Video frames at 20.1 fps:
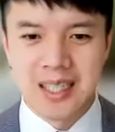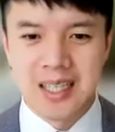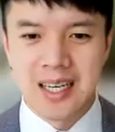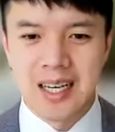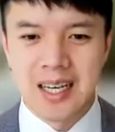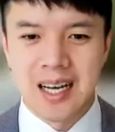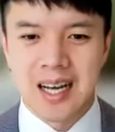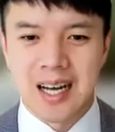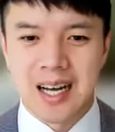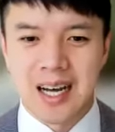
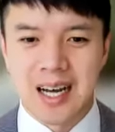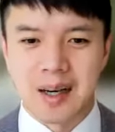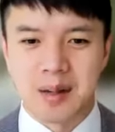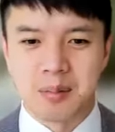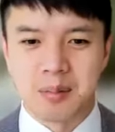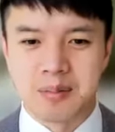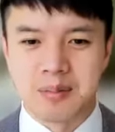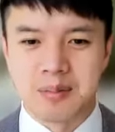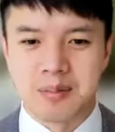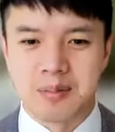
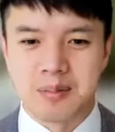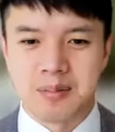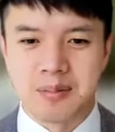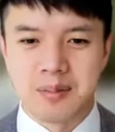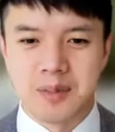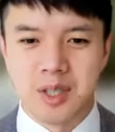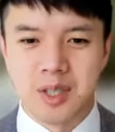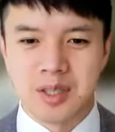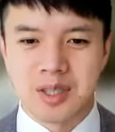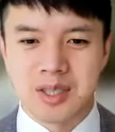
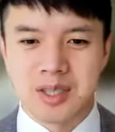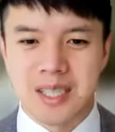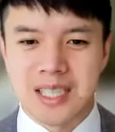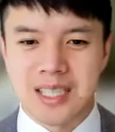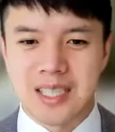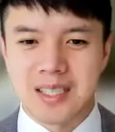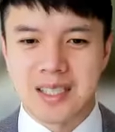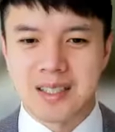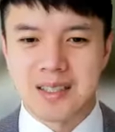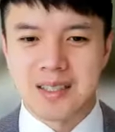looks like
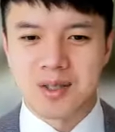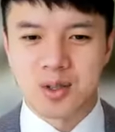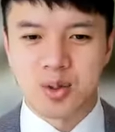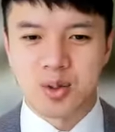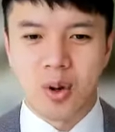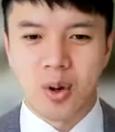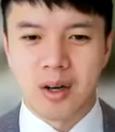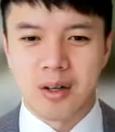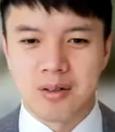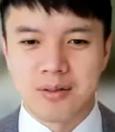he's
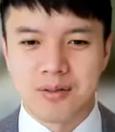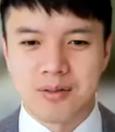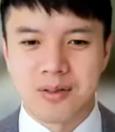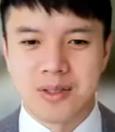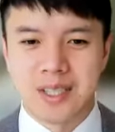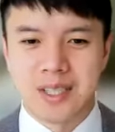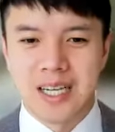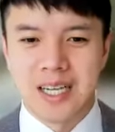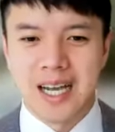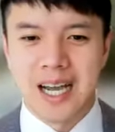12,
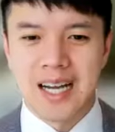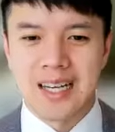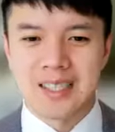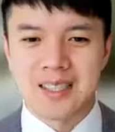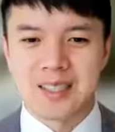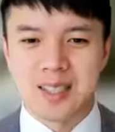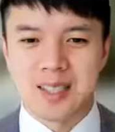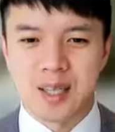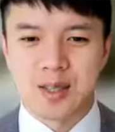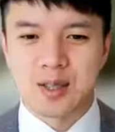and he
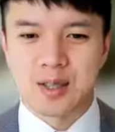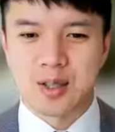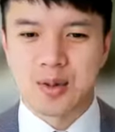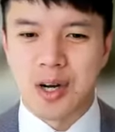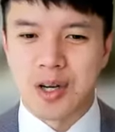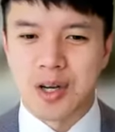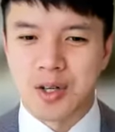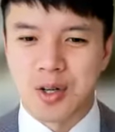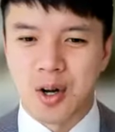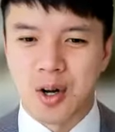sells
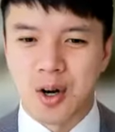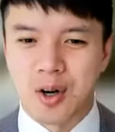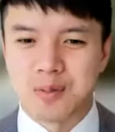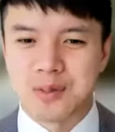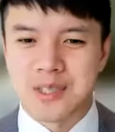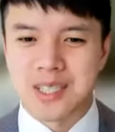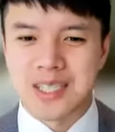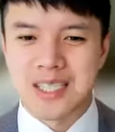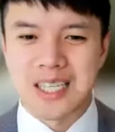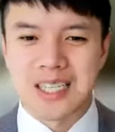200 homes,
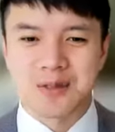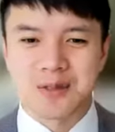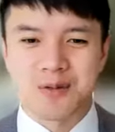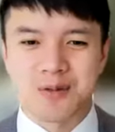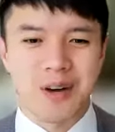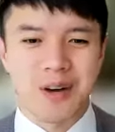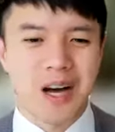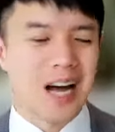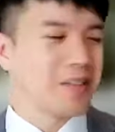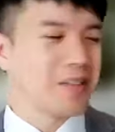and he has
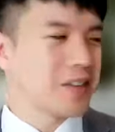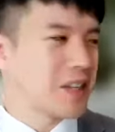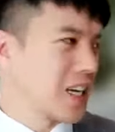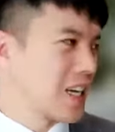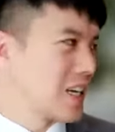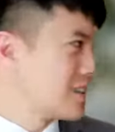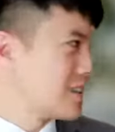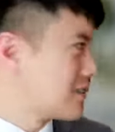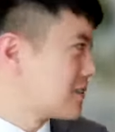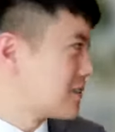5
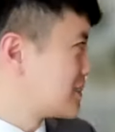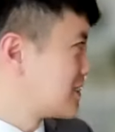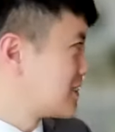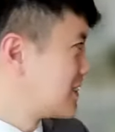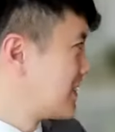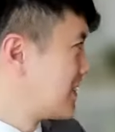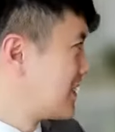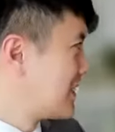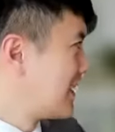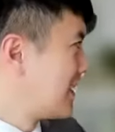kids.
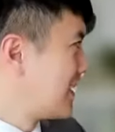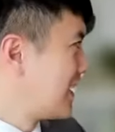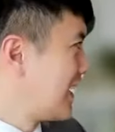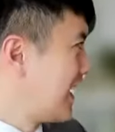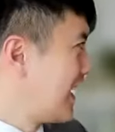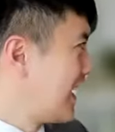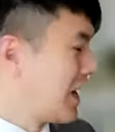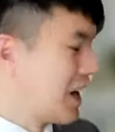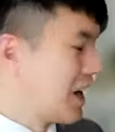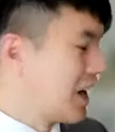
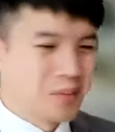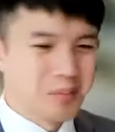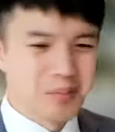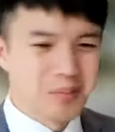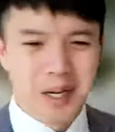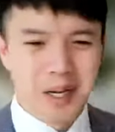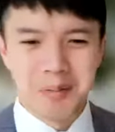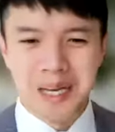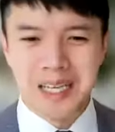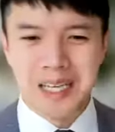
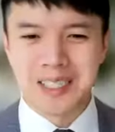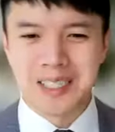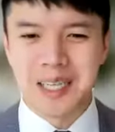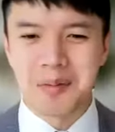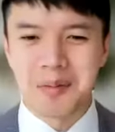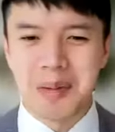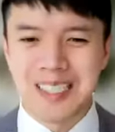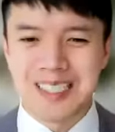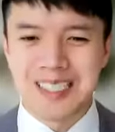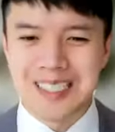
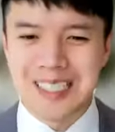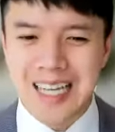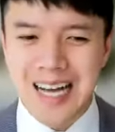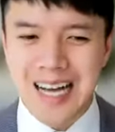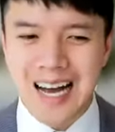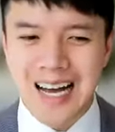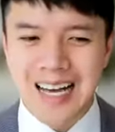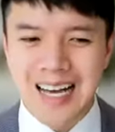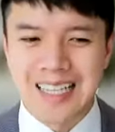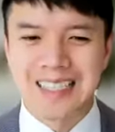Amazing
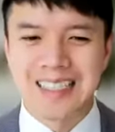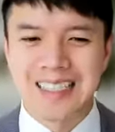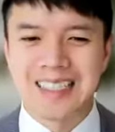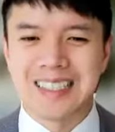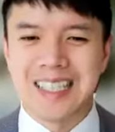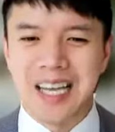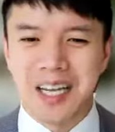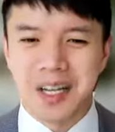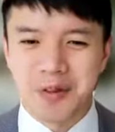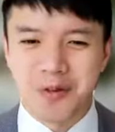guy.
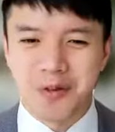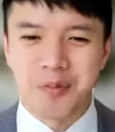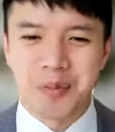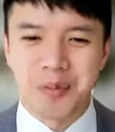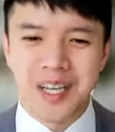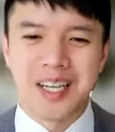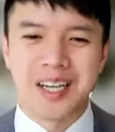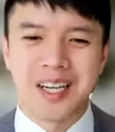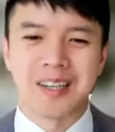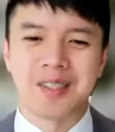Thank you for
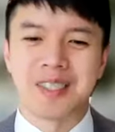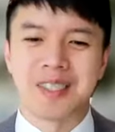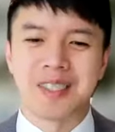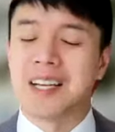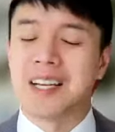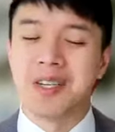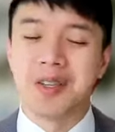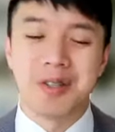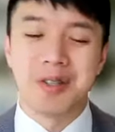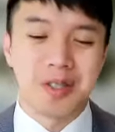being here today. I
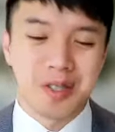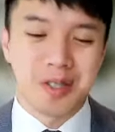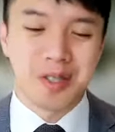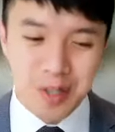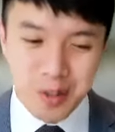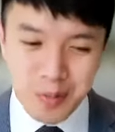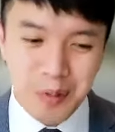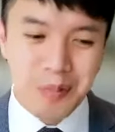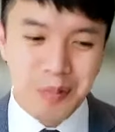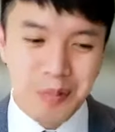know you're
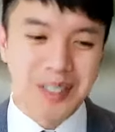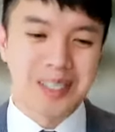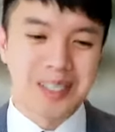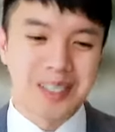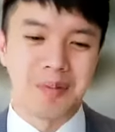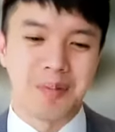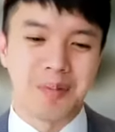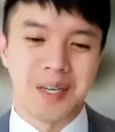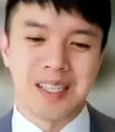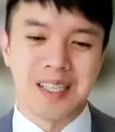super busy,
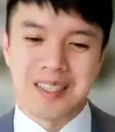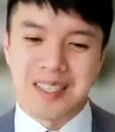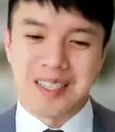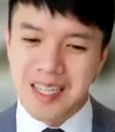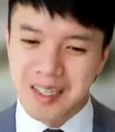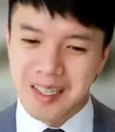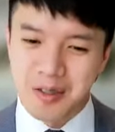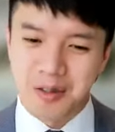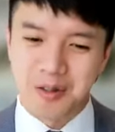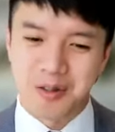but thank
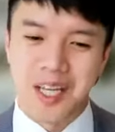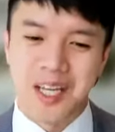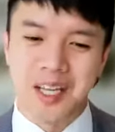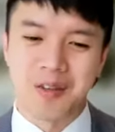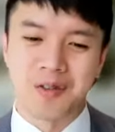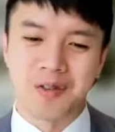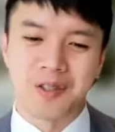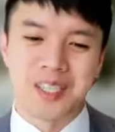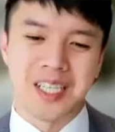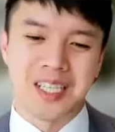you
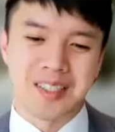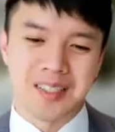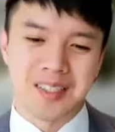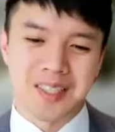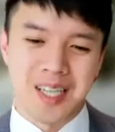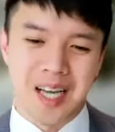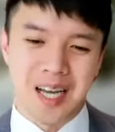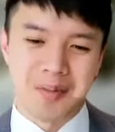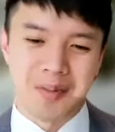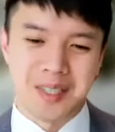for taking the
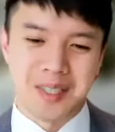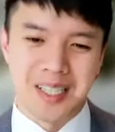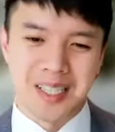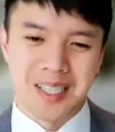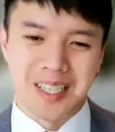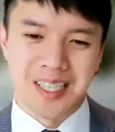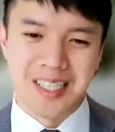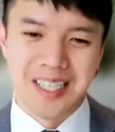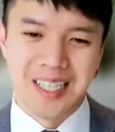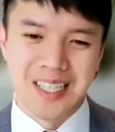time
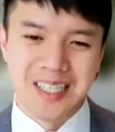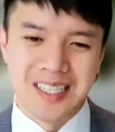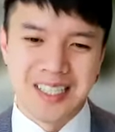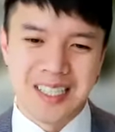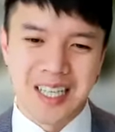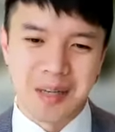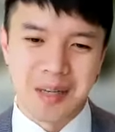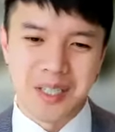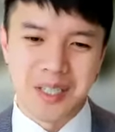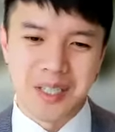to
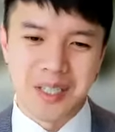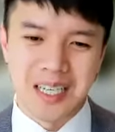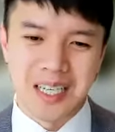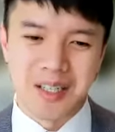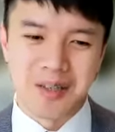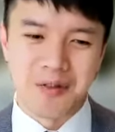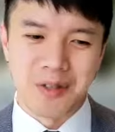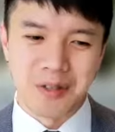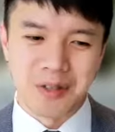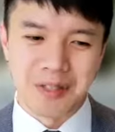be
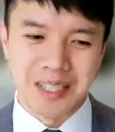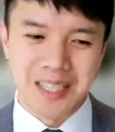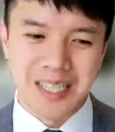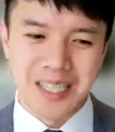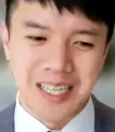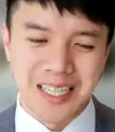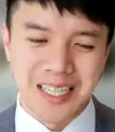interviewed today.